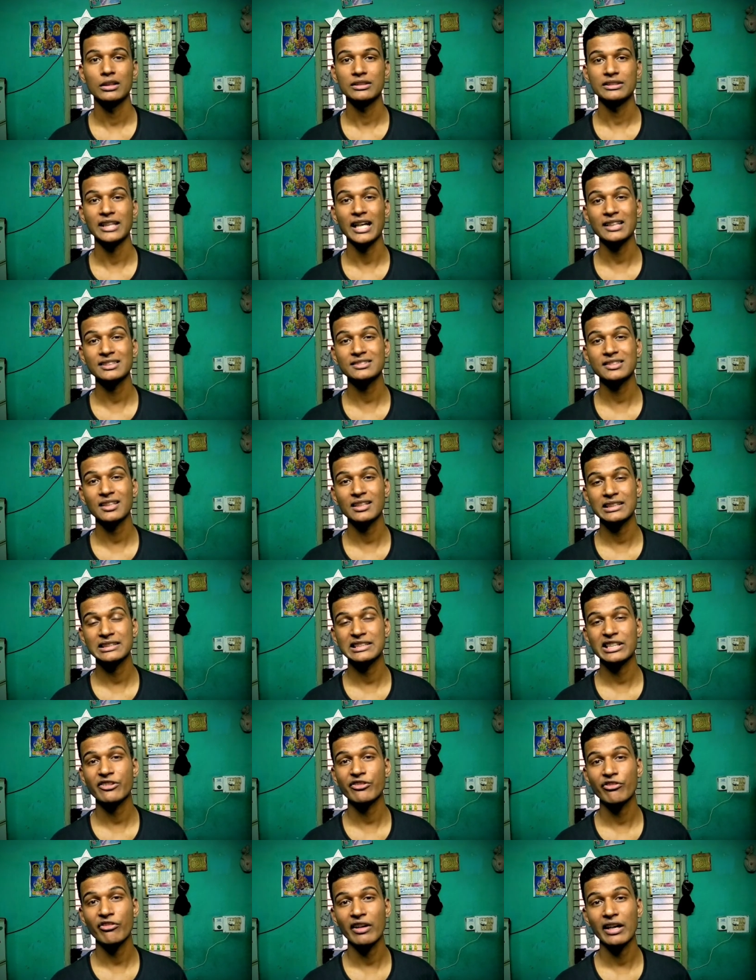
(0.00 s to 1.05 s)
That's the reason
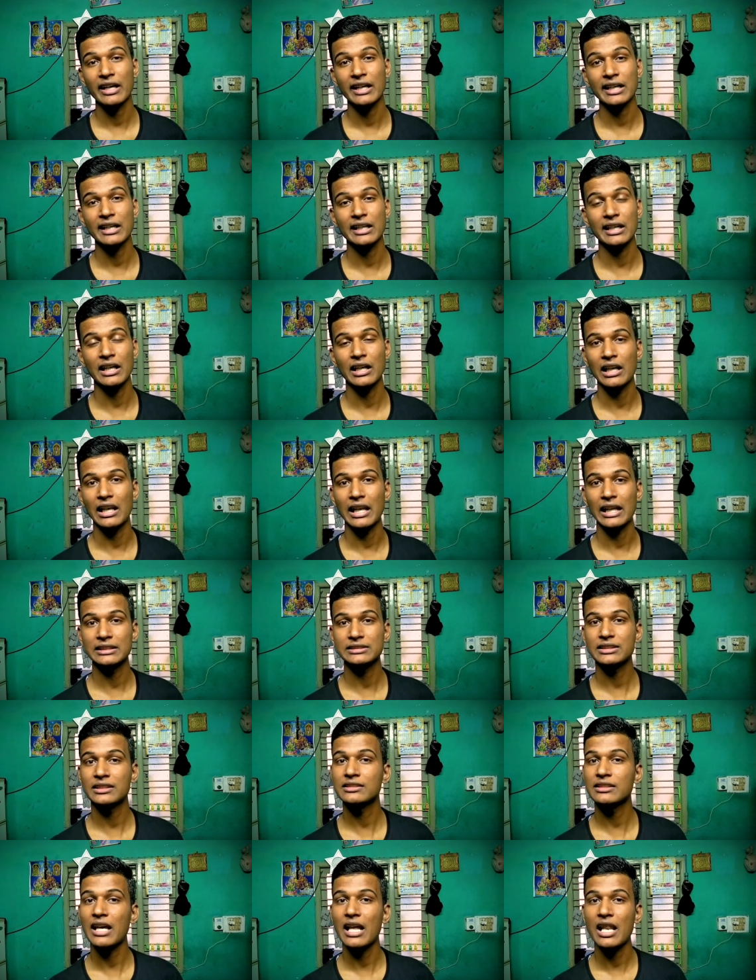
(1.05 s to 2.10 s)
why
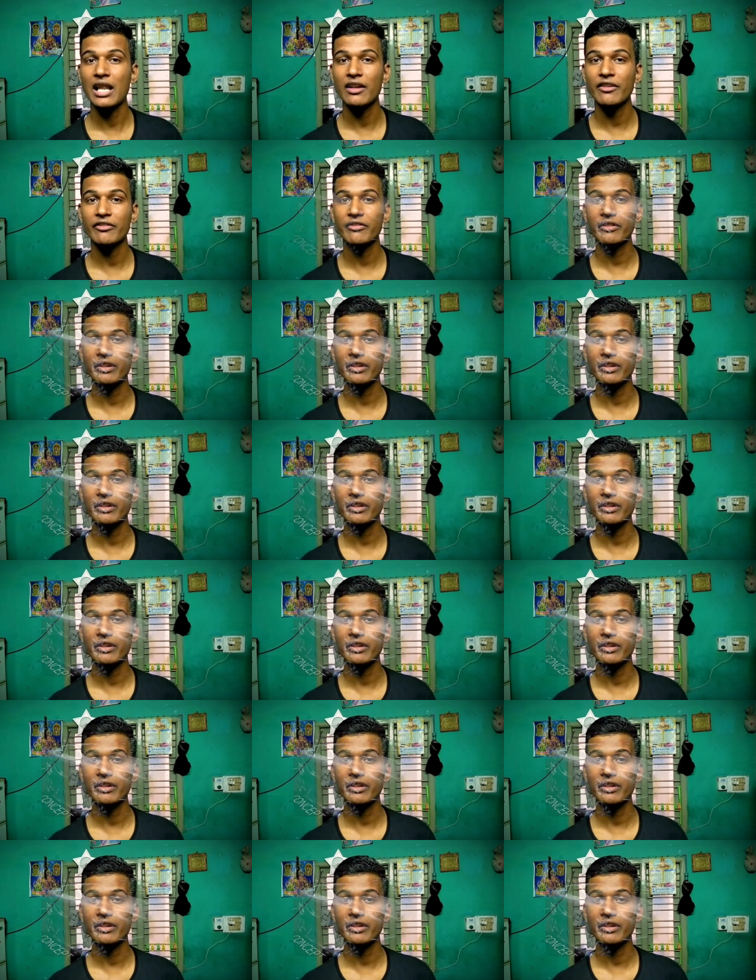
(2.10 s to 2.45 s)
Lexus L F